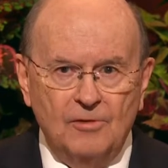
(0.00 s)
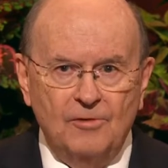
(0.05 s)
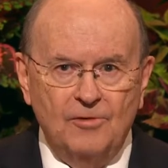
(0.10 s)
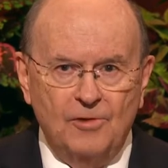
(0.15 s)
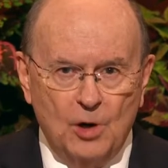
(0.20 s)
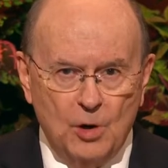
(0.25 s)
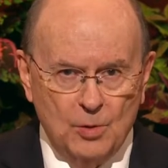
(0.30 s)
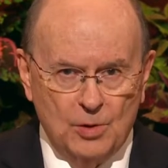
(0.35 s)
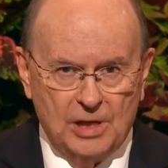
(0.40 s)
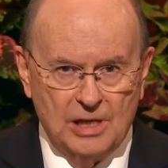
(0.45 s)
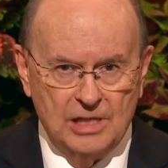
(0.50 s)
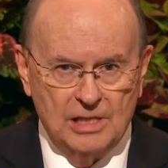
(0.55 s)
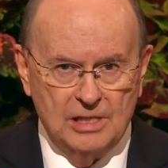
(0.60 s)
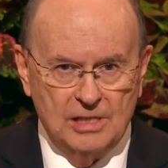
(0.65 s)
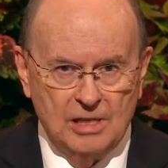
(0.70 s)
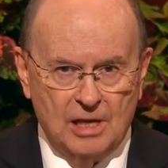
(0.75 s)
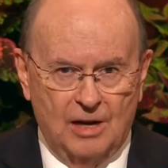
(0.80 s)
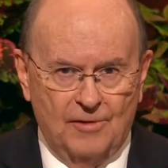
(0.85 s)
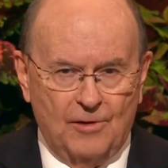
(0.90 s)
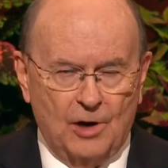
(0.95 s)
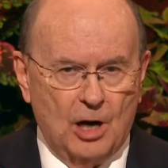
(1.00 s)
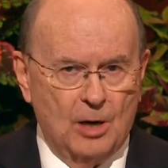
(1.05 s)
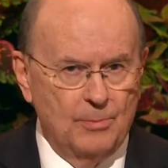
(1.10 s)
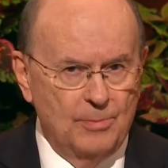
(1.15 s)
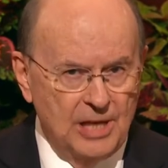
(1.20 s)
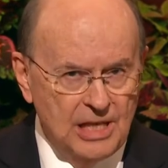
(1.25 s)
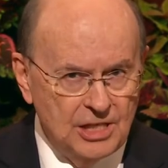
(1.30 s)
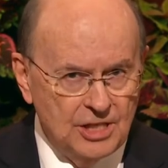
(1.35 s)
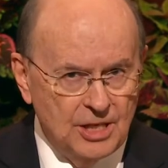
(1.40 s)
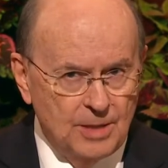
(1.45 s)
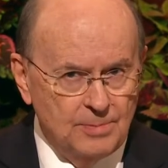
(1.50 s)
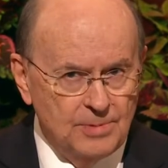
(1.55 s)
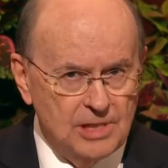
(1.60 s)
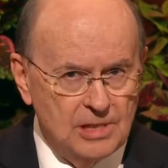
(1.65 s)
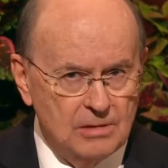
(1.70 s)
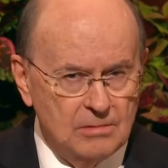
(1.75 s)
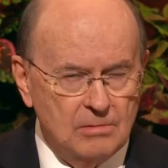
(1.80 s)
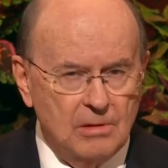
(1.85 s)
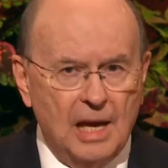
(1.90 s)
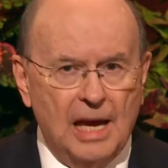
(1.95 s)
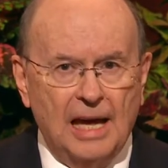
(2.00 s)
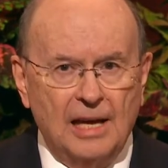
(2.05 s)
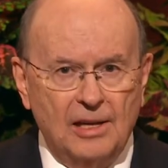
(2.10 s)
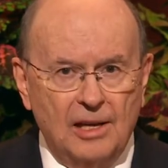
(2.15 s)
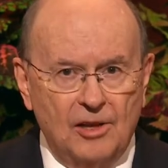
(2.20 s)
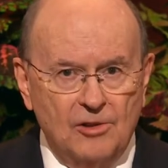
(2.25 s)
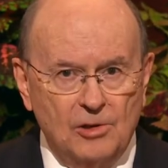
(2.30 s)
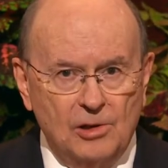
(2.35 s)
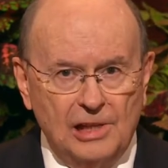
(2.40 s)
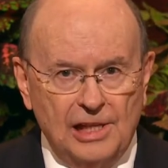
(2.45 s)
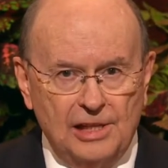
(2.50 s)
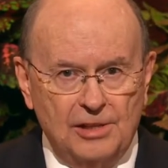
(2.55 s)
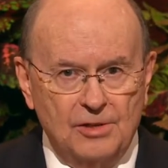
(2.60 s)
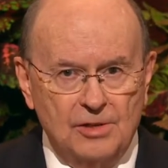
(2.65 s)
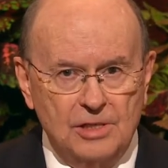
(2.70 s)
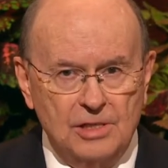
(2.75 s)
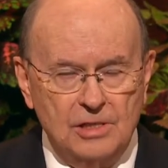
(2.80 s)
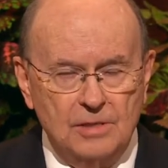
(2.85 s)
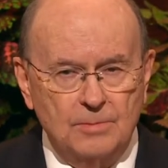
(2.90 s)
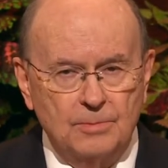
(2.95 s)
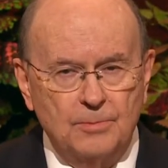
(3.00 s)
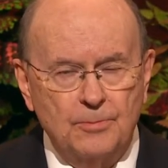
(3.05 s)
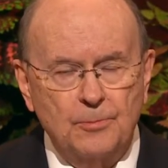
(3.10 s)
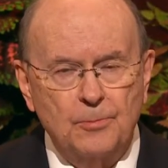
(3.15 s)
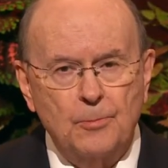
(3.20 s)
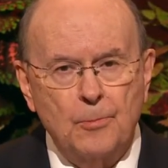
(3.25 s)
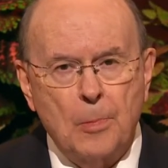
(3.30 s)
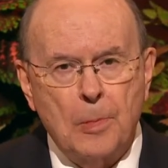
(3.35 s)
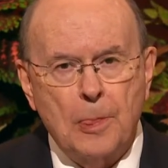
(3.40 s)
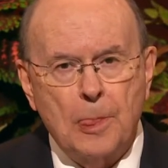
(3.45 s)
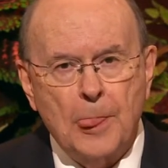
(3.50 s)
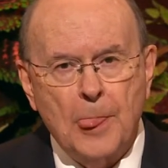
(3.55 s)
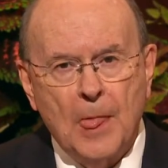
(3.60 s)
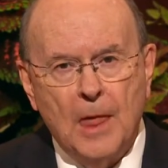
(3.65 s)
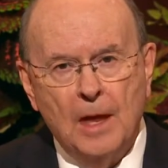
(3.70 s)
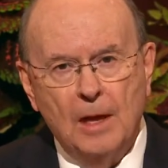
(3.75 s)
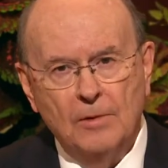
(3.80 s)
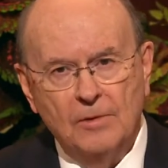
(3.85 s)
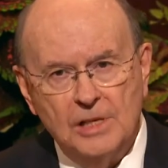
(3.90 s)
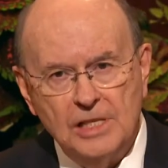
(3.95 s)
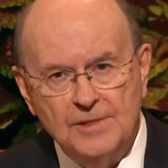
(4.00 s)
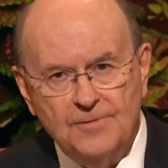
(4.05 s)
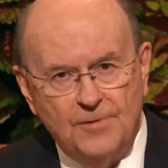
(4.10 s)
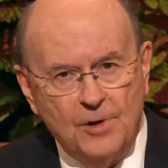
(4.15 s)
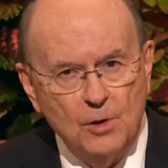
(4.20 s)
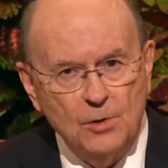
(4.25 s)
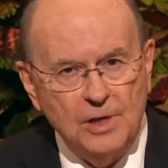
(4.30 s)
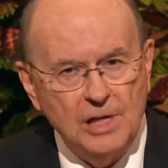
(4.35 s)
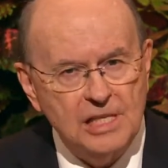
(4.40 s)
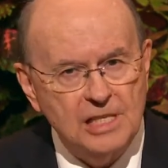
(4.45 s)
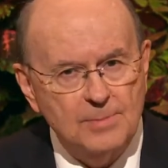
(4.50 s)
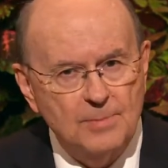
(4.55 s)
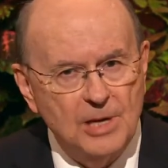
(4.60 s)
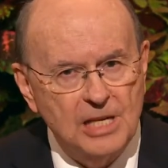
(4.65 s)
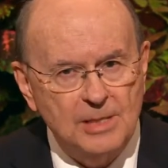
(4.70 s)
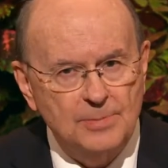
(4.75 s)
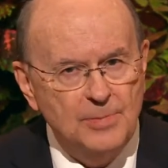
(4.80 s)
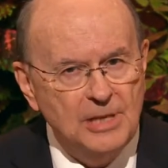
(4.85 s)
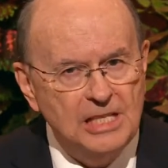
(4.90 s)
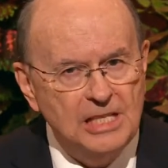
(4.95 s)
focus of our bishops and other leaders. This focus must be